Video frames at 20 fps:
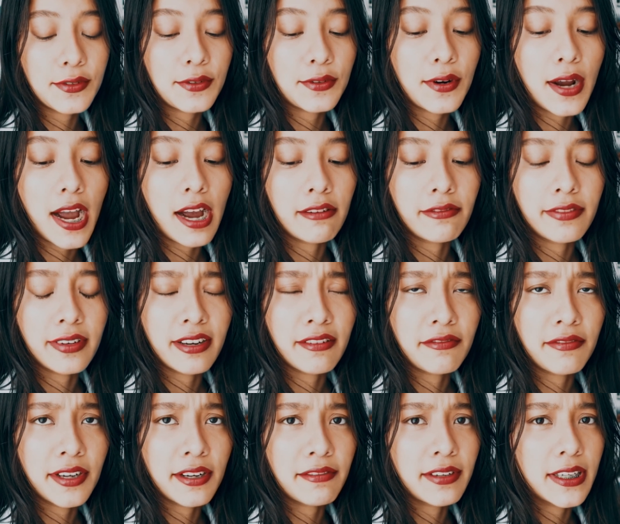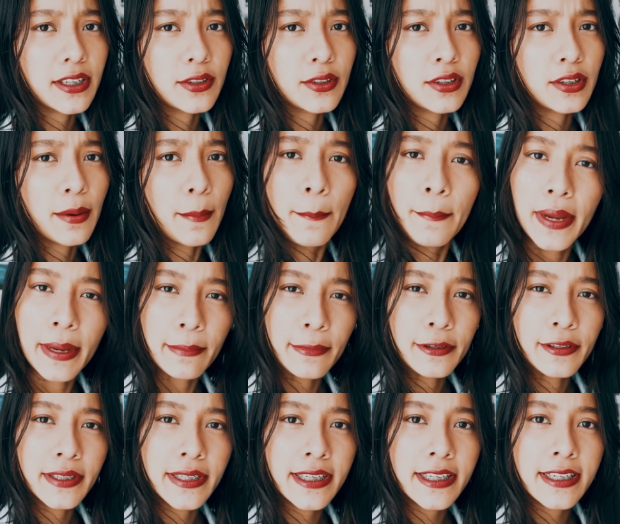you have a very good
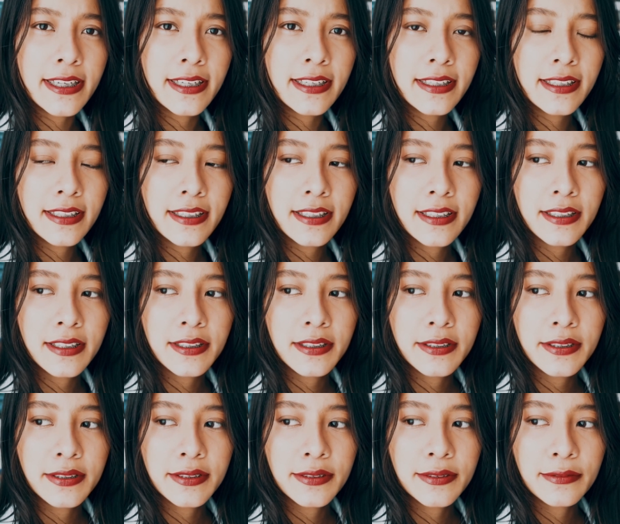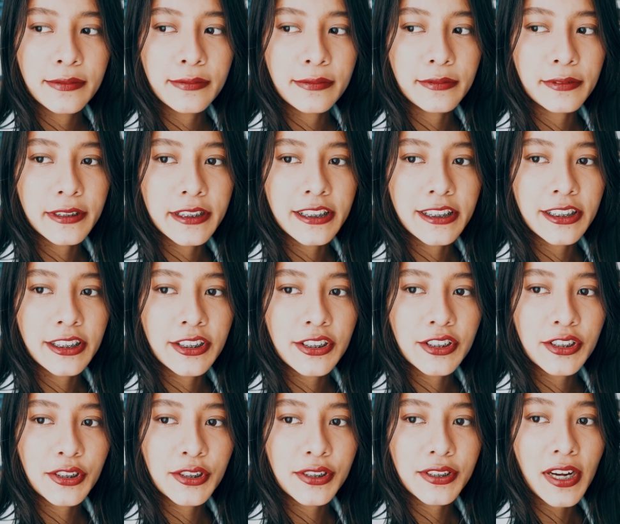memory, which
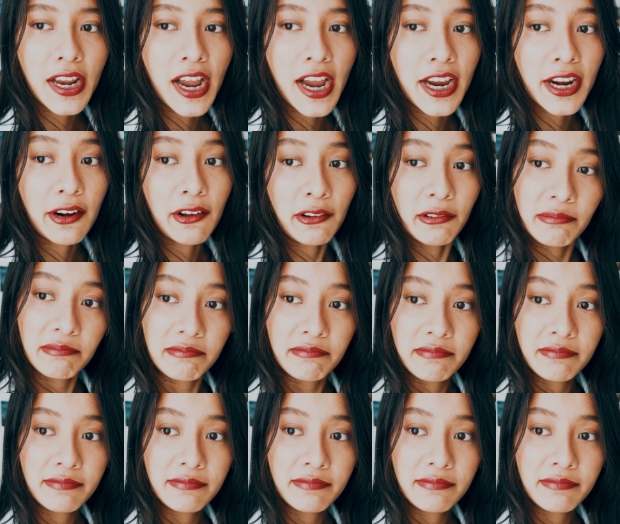I don't